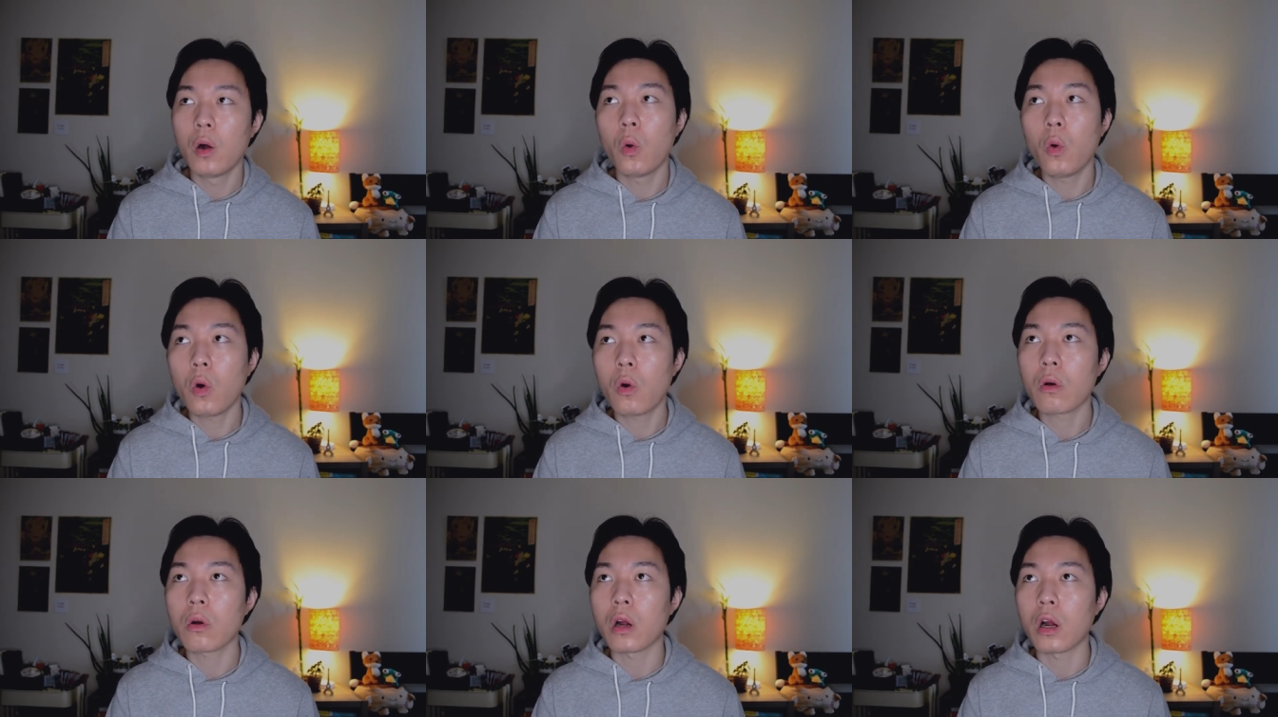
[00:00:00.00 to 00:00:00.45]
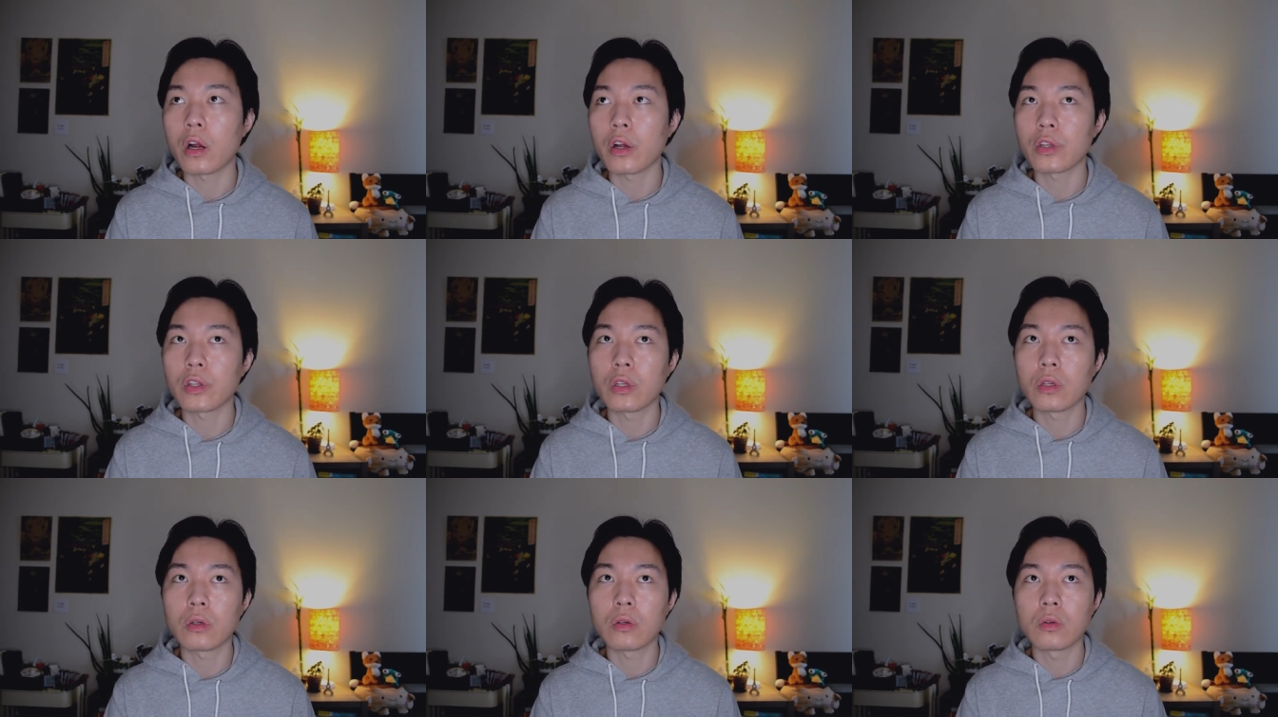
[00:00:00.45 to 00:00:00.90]
Or are
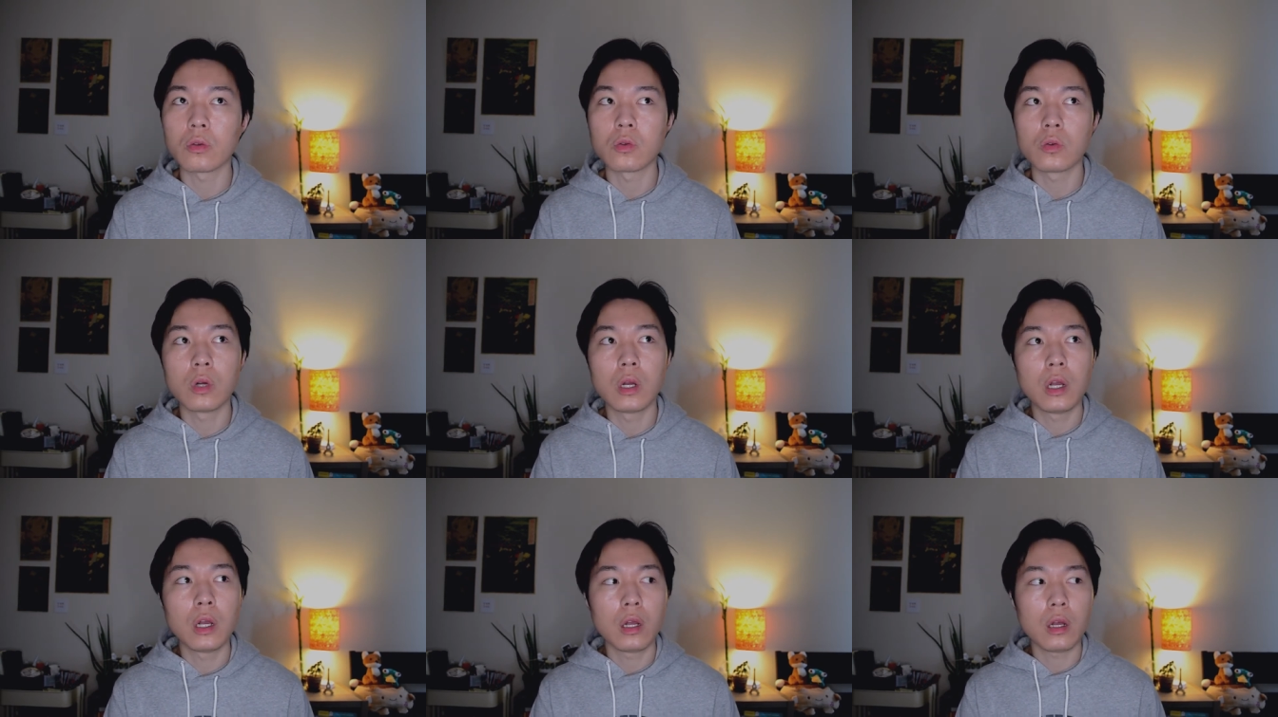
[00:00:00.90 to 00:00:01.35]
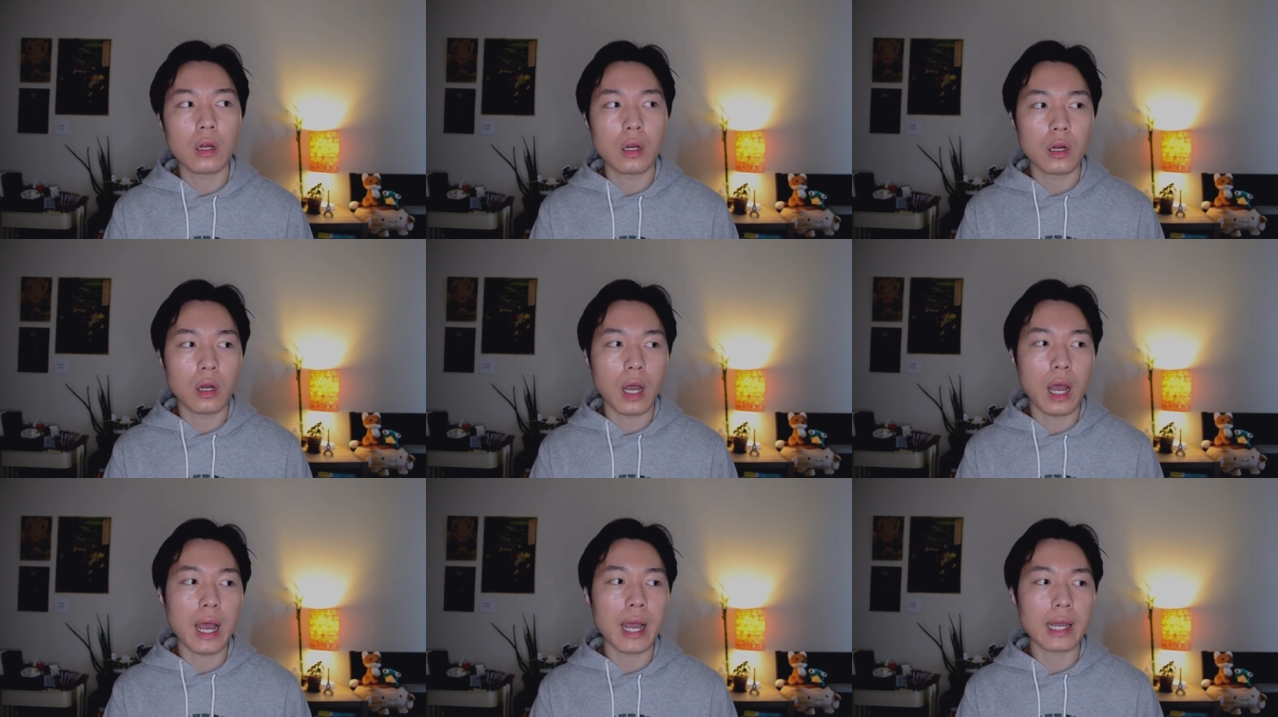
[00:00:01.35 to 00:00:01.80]
you
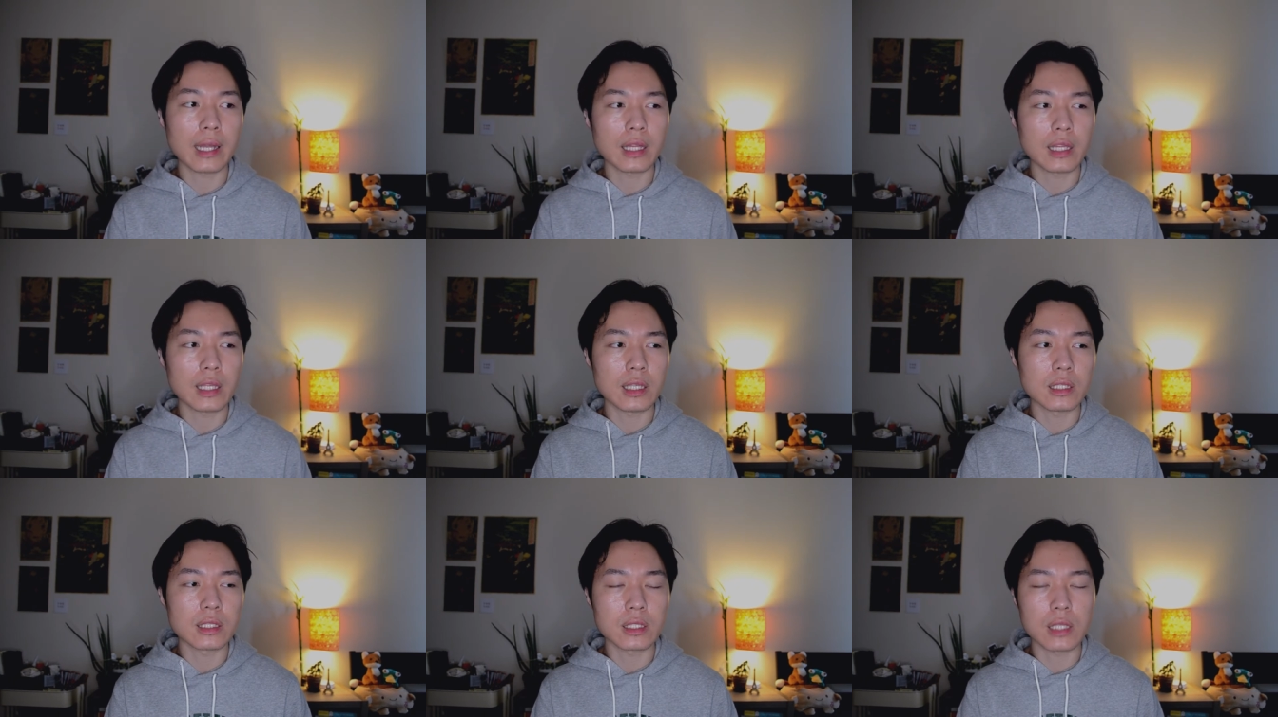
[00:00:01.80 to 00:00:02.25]
a highly